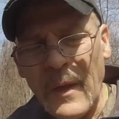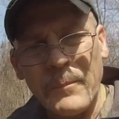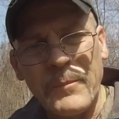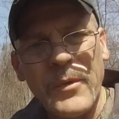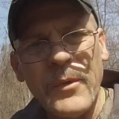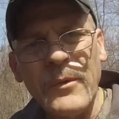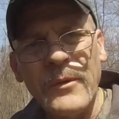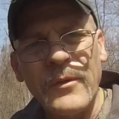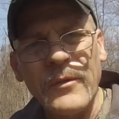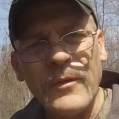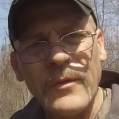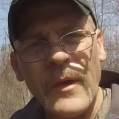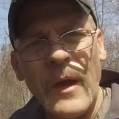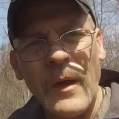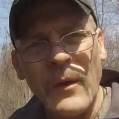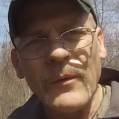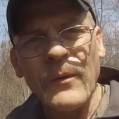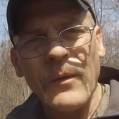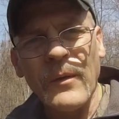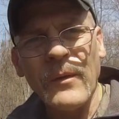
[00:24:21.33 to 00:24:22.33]
Puget
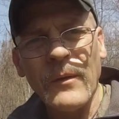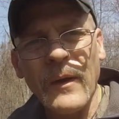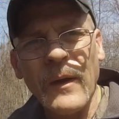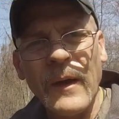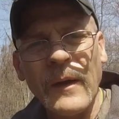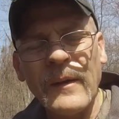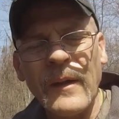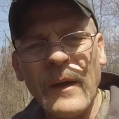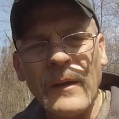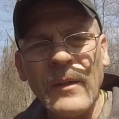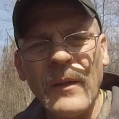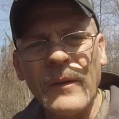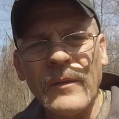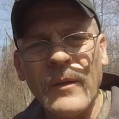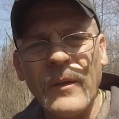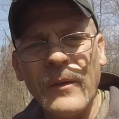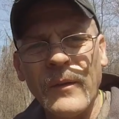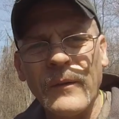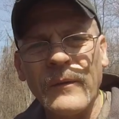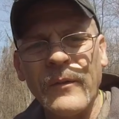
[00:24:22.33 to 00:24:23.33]
Sound. I'd like to
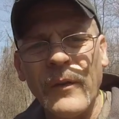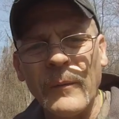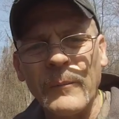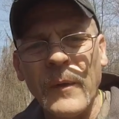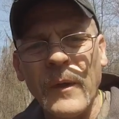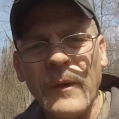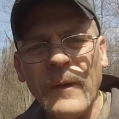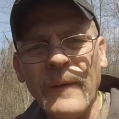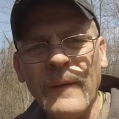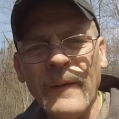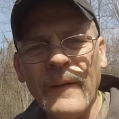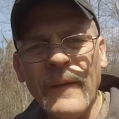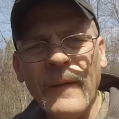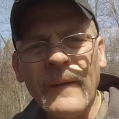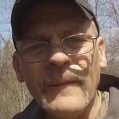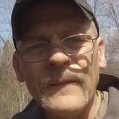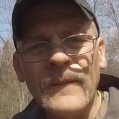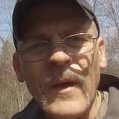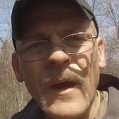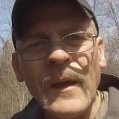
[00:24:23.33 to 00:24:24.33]
hear from you.
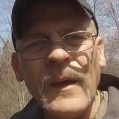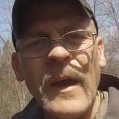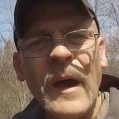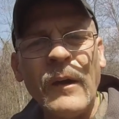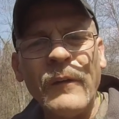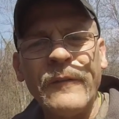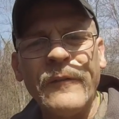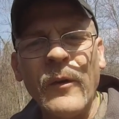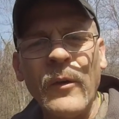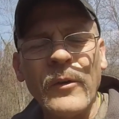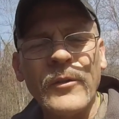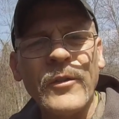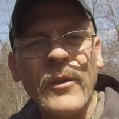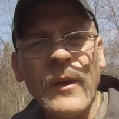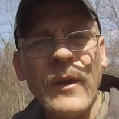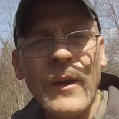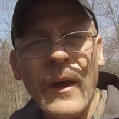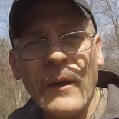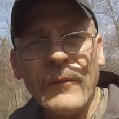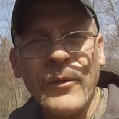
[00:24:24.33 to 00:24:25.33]
Anyhow, folks,
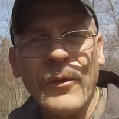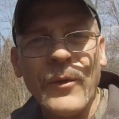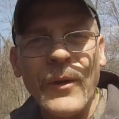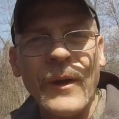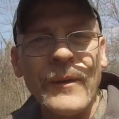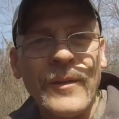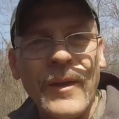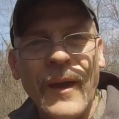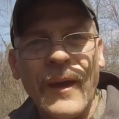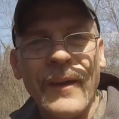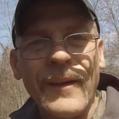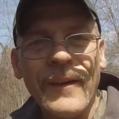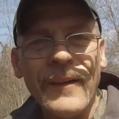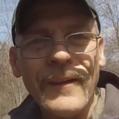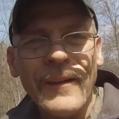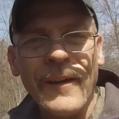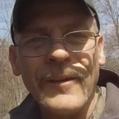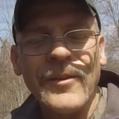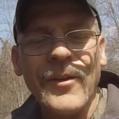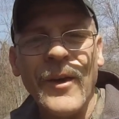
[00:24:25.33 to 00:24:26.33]
have a great day.
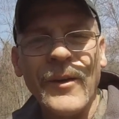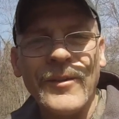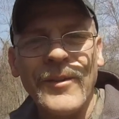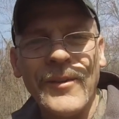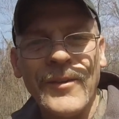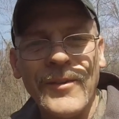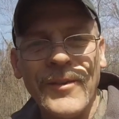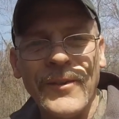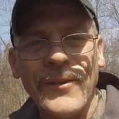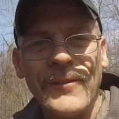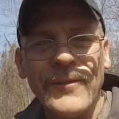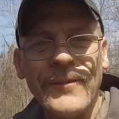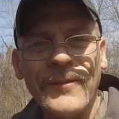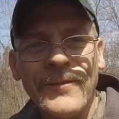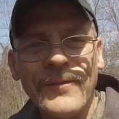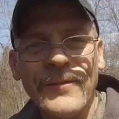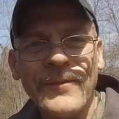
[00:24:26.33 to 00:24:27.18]
I'll talk to you soon.